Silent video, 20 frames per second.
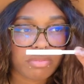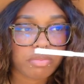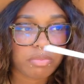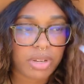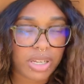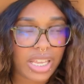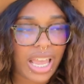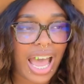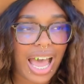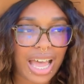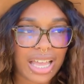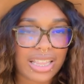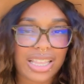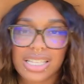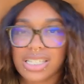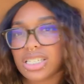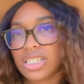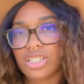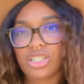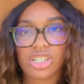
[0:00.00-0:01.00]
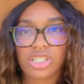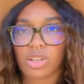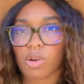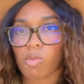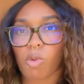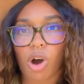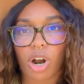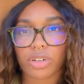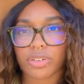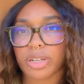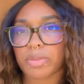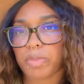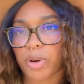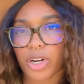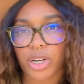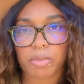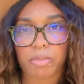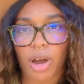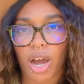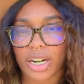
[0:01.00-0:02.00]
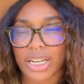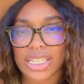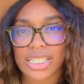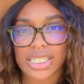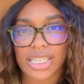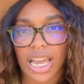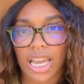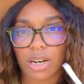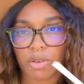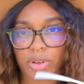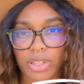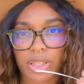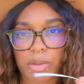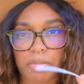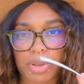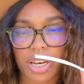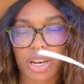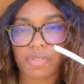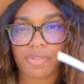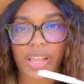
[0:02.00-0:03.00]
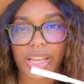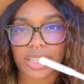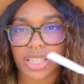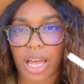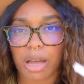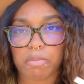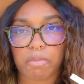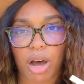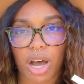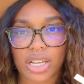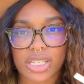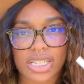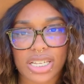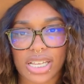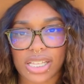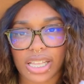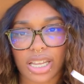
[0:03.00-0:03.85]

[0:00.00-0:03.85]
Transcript: But yeah, this is just a watery bergamot scent with a of like that mossy,